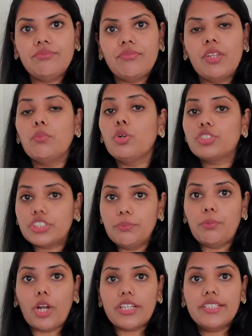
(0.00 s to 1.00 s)
Most
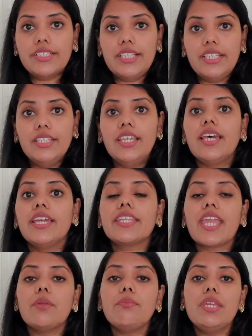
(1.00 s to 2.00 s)
importantly, it
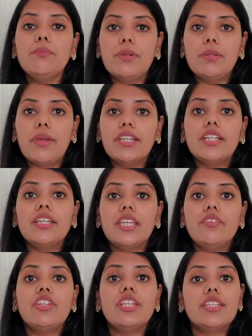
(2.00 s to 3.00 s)
can be implemented
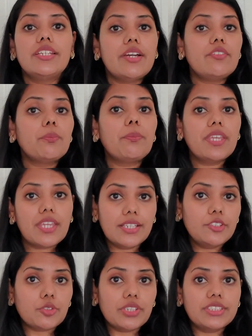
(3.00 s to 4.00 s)
even in the developing
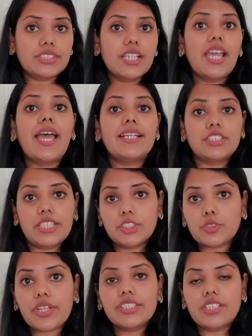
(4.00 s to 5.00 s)
countries as
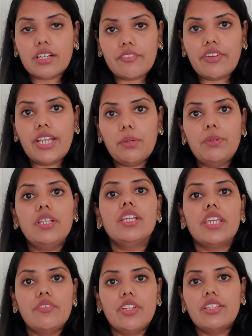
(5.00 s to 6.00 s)
X-rays are available
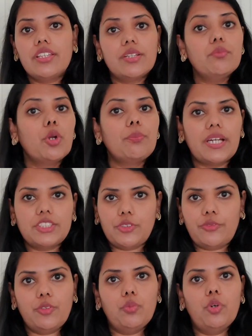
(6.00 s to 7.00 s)
even in the remote parts
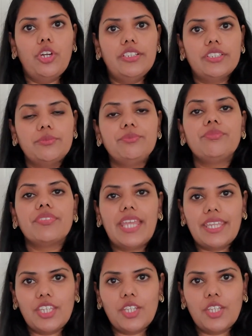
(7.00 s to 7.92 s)
of the world. Thank